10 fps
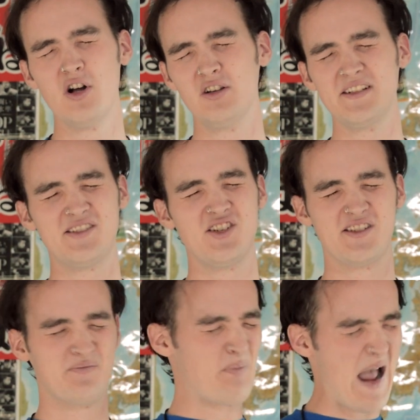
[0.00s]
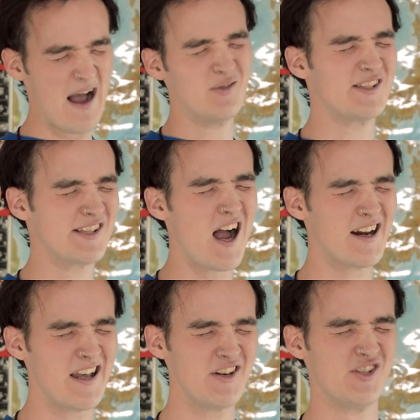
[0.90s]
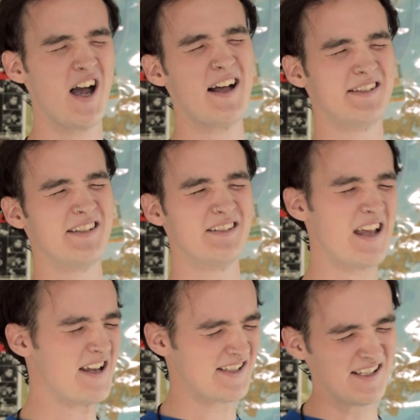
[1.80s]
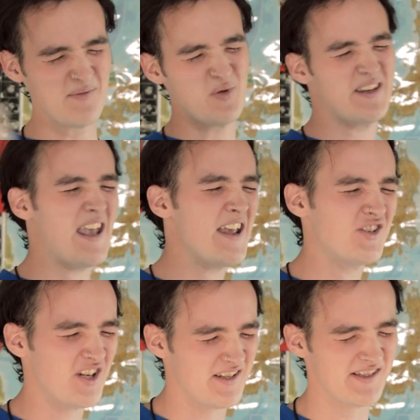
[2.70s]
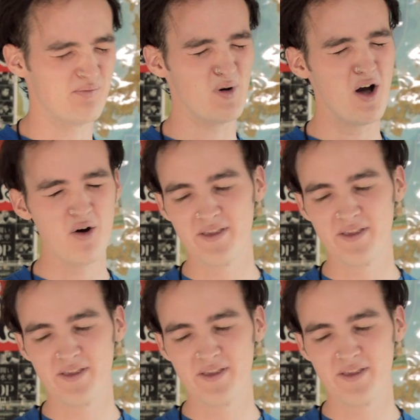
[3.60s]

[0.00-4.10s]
let's just pound sake shots and sleep with geishas, bro.